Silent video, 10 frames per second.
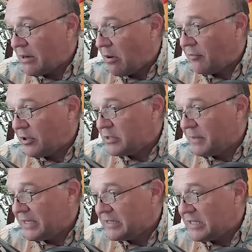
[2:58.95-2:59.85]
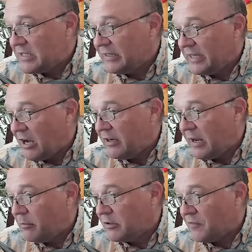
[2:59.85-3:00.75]
However, it has been consistently
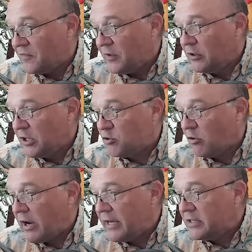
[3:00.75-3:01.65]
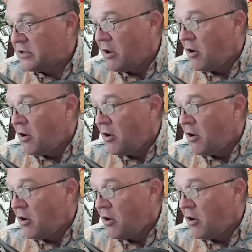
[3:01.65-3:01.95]
unable to fill the trades